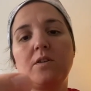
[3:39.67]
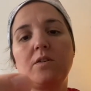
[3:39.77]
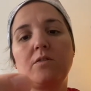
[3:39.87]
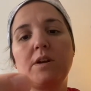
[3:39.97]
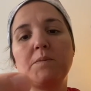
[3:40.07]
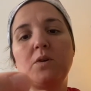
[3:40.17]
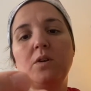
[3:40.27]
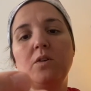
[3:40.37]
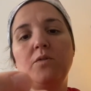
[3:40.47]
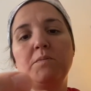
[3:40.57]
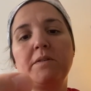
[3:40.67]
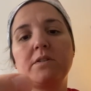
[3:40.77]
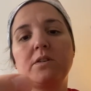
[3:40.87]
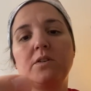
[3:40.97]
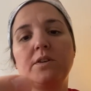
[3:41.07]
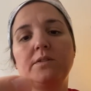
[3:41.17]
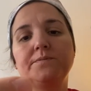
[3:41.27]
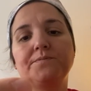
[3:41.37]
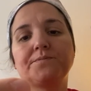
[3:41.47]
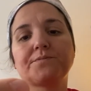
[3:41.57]
cream all over Miracle Oil
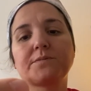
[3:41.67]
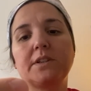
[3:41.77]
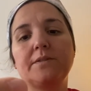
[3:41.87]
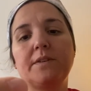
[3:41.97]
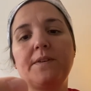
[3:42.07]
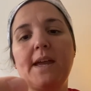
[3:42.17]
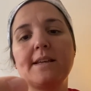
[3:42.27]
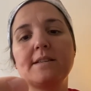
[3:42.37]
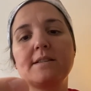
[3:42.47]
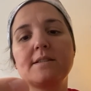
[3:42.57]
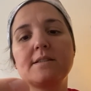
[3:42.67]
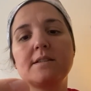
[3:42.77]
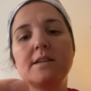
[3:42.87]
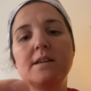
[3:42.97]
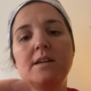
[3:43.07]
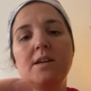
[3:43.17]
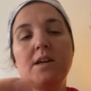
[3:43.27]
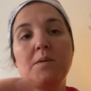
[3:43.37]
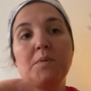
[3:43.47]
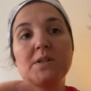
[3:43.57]
for face,
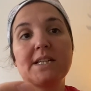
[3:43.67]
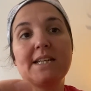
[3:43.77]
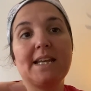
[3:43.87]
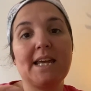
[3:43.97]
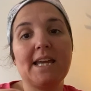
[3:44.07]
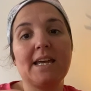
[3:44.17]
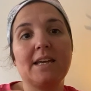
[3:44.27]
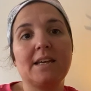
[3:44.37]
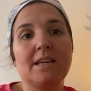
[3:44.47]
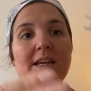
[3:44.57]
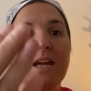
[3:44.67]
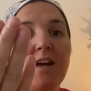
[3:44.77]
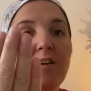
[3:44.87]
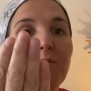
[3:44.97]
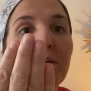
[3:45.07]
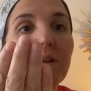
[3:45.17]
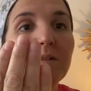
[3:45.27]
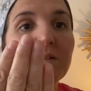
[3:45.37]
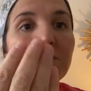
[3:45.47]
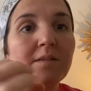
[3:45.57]
body and hair. I've
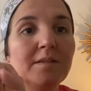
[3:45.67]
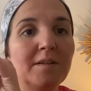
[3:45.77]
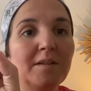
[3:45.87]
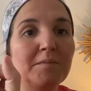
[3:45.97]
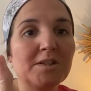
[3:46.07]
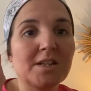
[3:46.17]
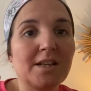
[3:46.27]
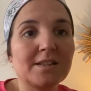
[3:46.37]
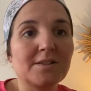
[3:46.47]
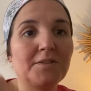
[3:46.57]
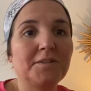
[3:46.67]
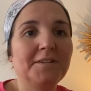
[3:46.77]
peeled my shellacs off.